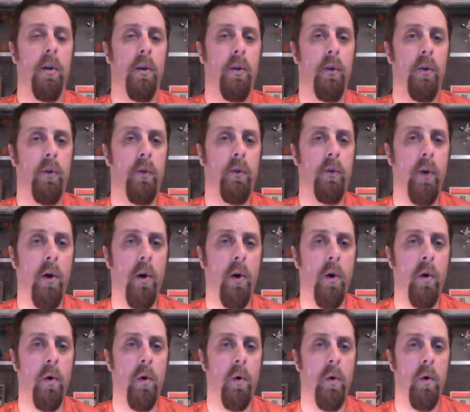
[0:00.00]

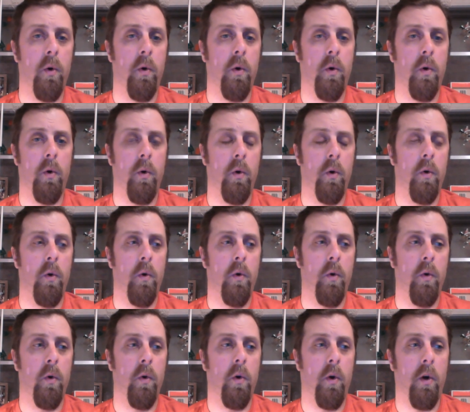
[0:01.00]
So
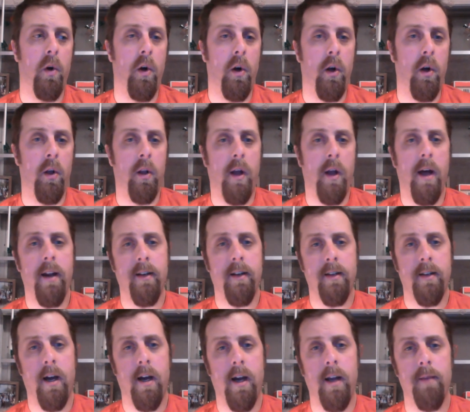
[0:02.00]
a lot of
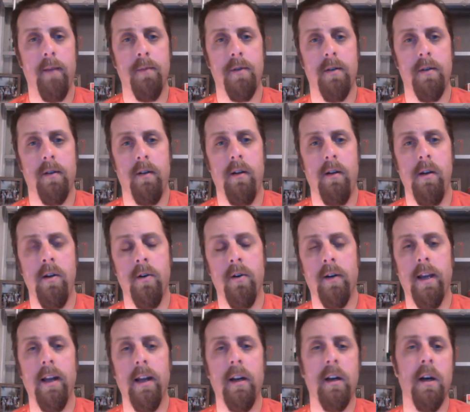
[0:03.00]
times you'll
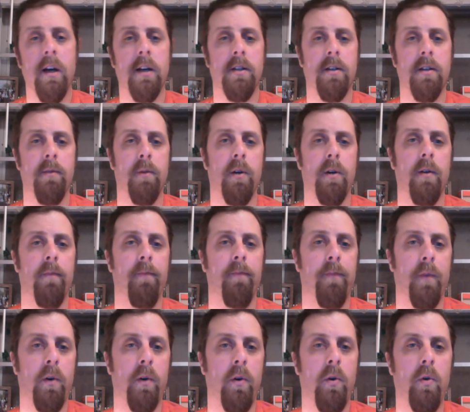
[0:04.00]
get a customer
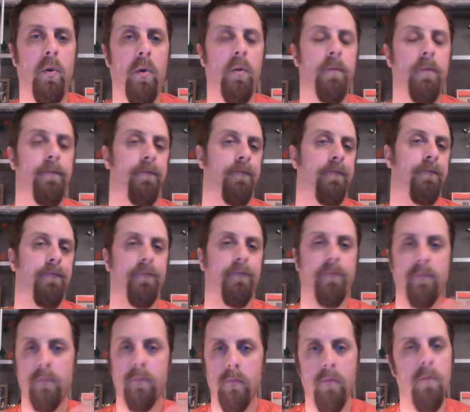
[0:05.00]
who,
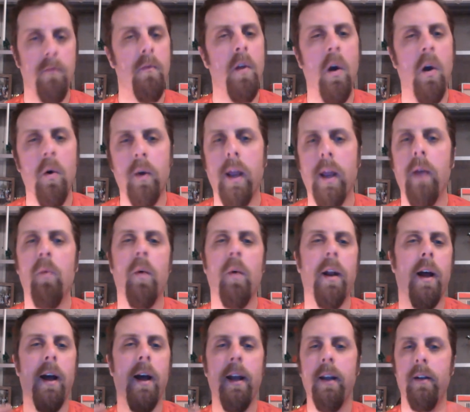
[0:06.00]
okay,
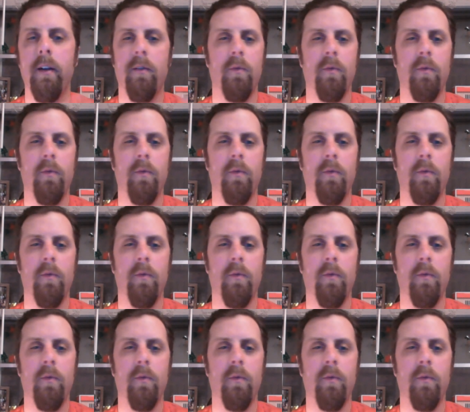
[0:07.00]
when I